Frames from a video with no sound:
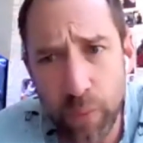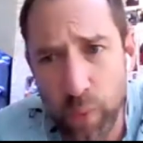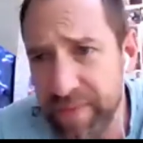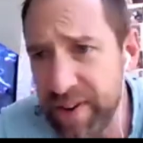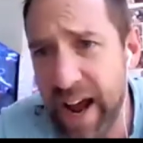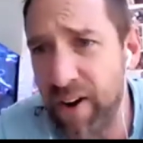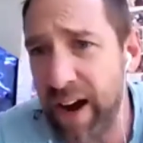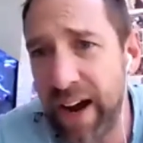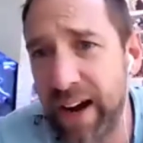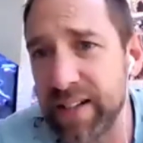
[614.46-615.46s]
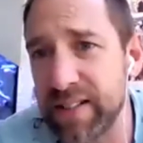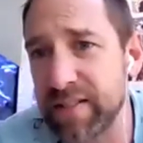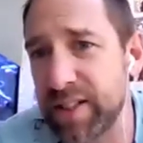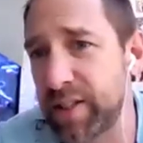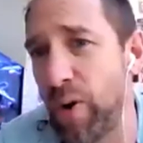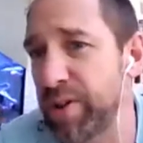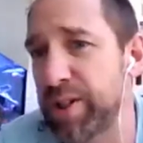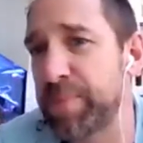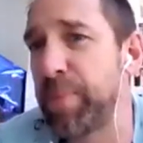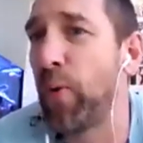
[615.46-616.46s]
We've now had coral
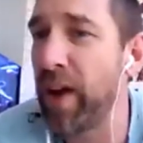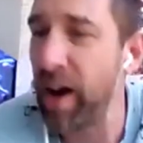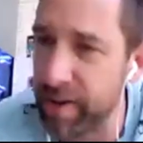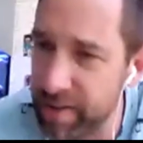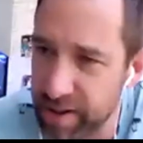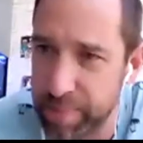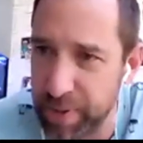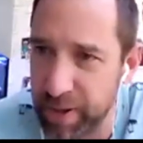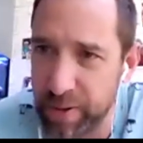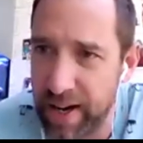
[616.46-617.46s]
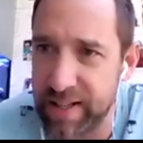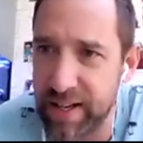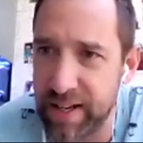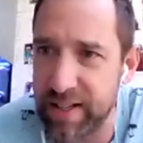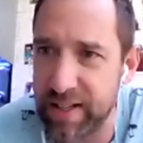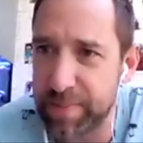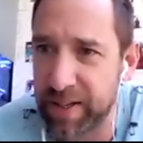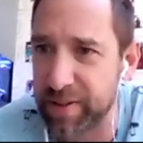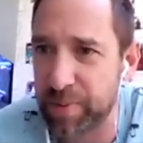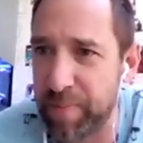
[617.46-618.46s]
spawn under the blue LEDs
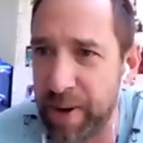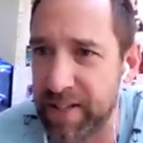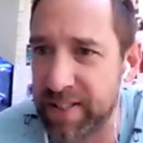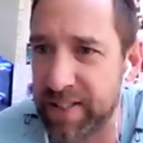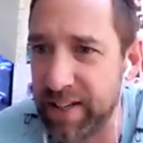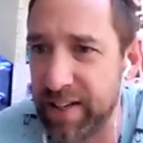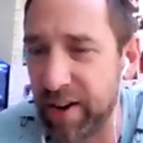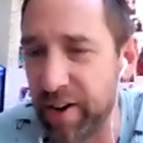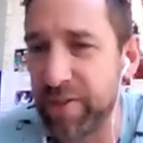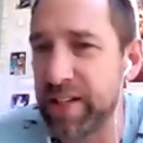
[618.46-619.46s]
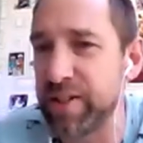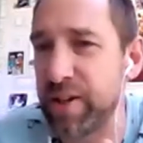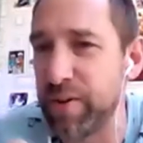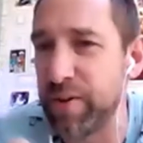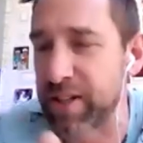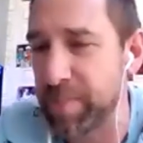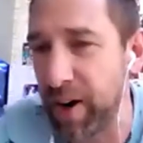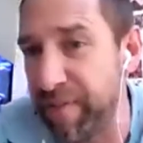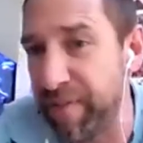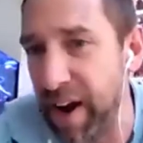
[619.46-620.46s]
because we basically, these units might have
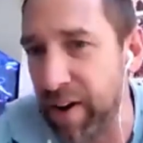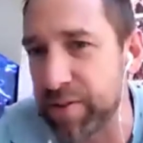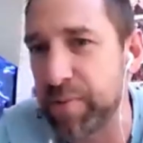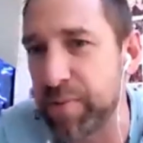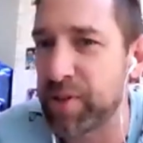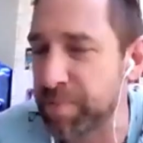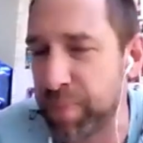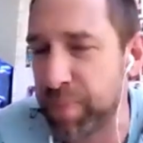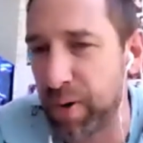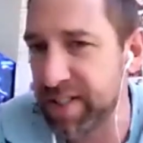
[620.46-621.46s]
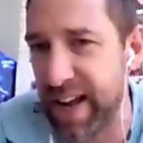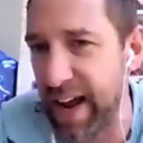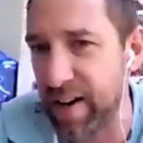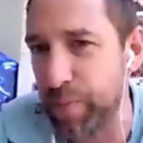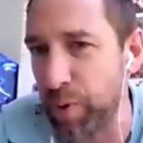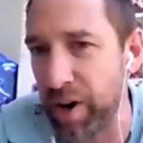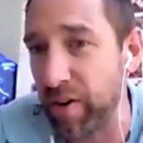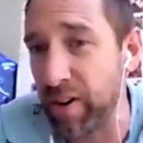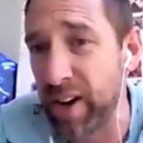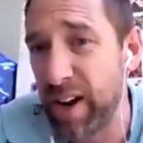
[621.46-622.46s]
failed. We've just put a standard one on,
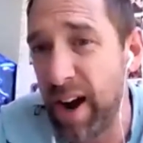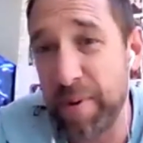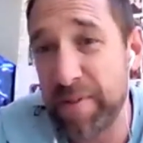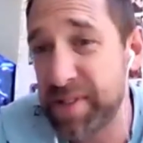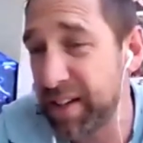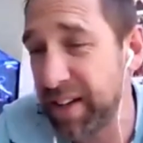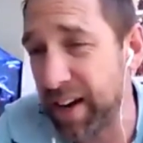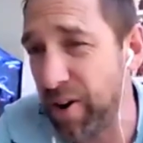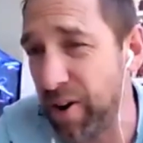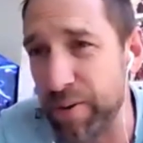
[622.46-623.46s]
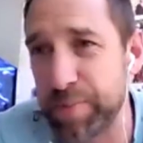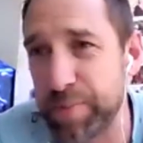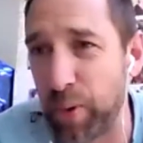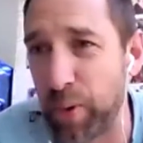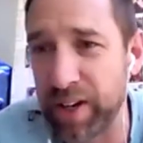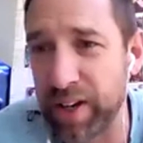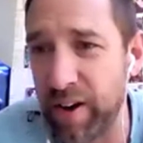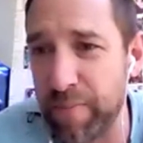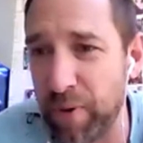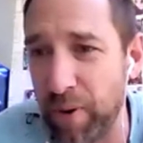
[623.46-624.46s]
and we've still had coral spawning, no
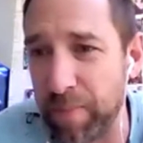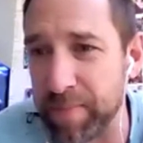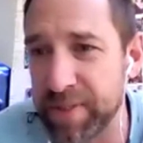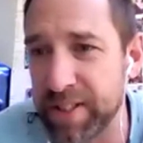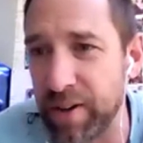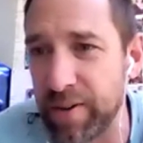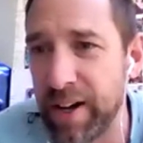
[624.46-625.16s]
problem. So